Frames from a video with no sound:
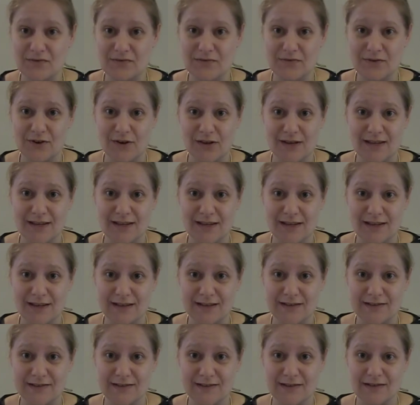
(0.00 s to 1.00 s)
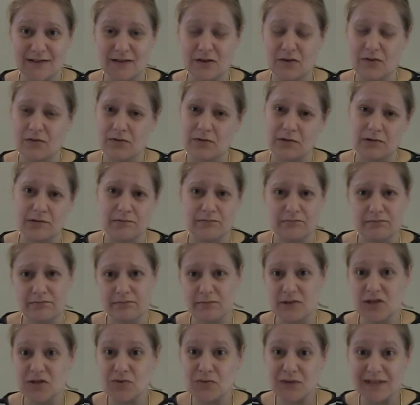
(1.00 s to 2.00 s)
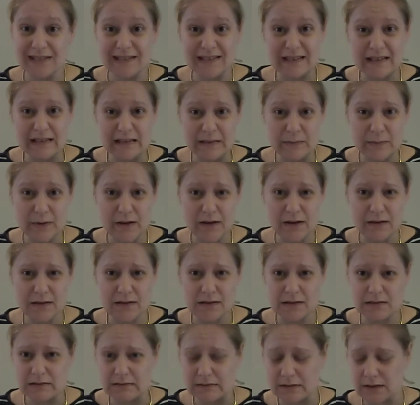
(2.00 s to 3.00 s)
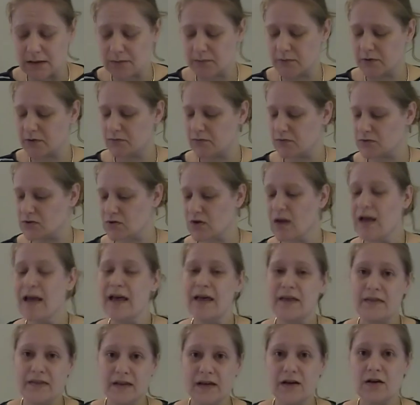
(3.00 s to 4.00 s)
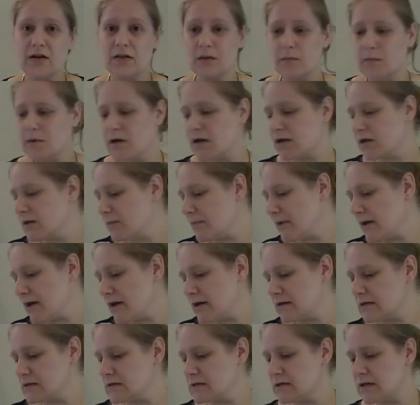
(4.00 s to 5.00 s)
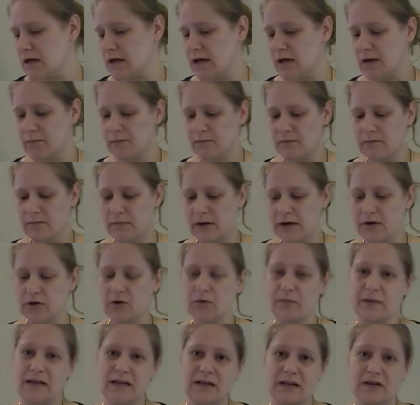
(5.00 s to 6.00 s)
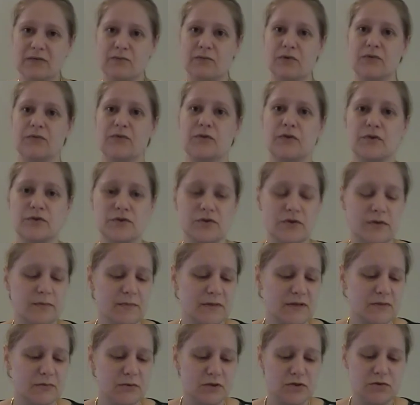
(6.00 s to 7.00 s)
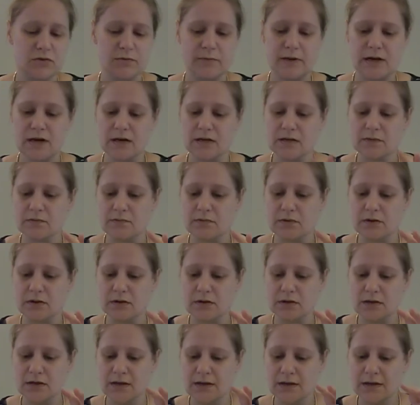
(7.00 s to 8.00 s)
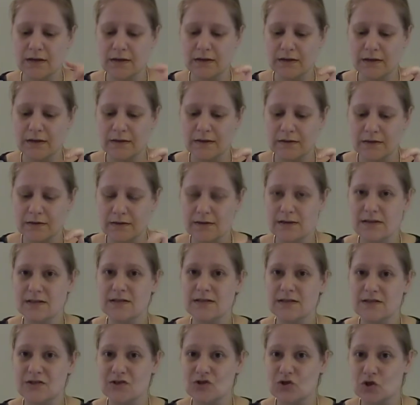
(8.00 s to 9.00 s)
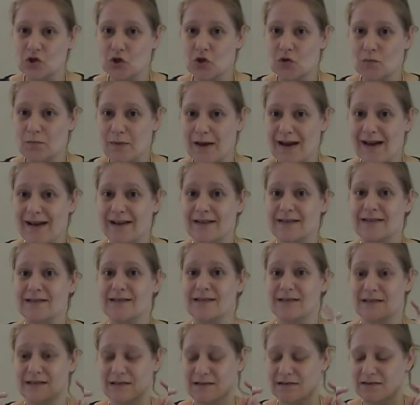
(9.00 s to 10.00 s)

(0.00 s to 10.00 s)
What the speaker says: lucky cakes or mystery cake bags. I'm not really sure. They call them lucky bags. I know many refer to them as mystery bags, but this is two bags.